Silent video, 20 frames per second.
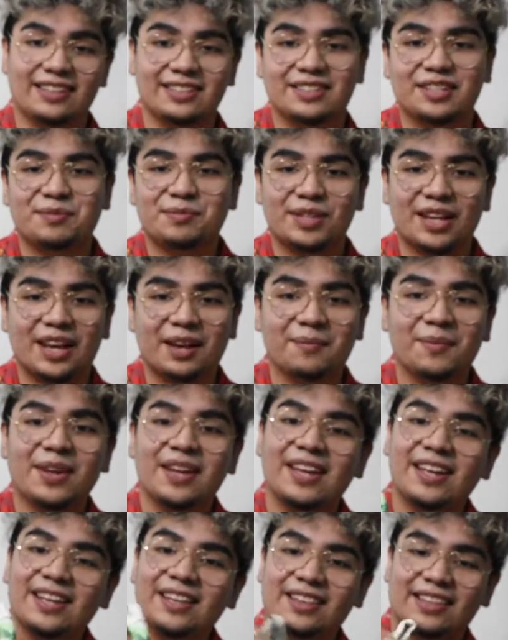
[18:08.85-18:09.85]
the same time
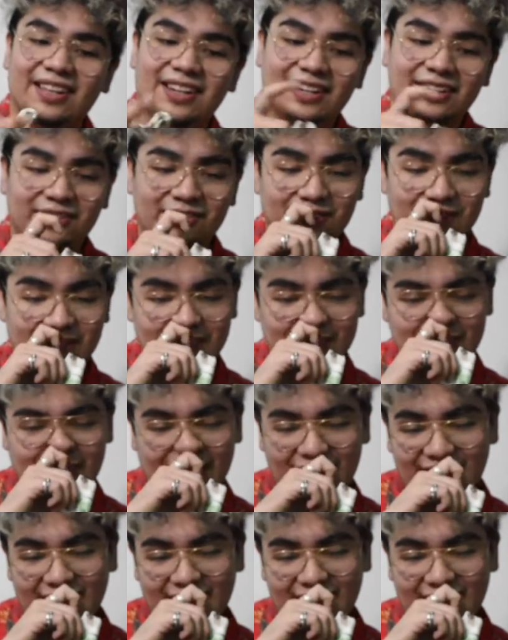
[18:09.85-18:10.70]
that I do this.